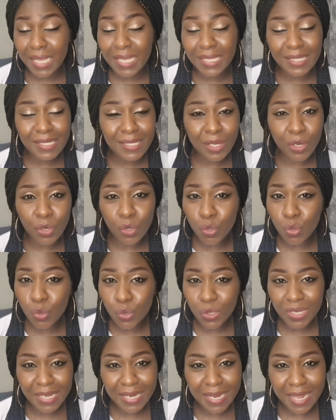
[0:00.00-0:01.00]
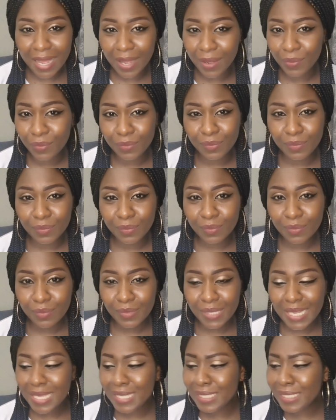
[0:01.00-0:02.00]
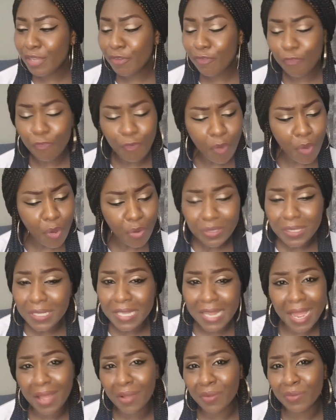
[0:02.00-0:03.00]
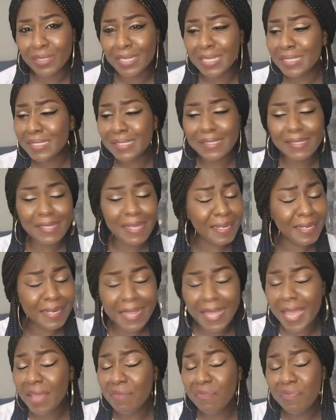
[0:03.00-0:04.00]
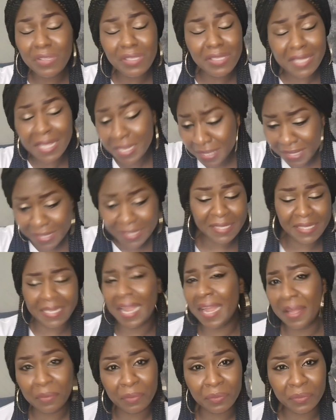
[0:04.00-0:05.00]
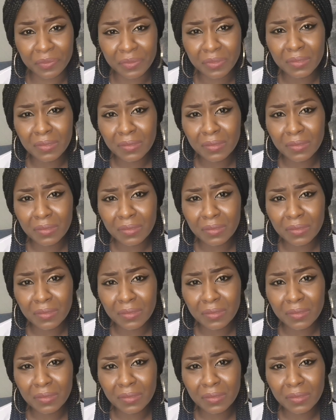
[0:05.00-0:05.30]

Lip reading: It's a look down. It's a fall down. It's an everything down.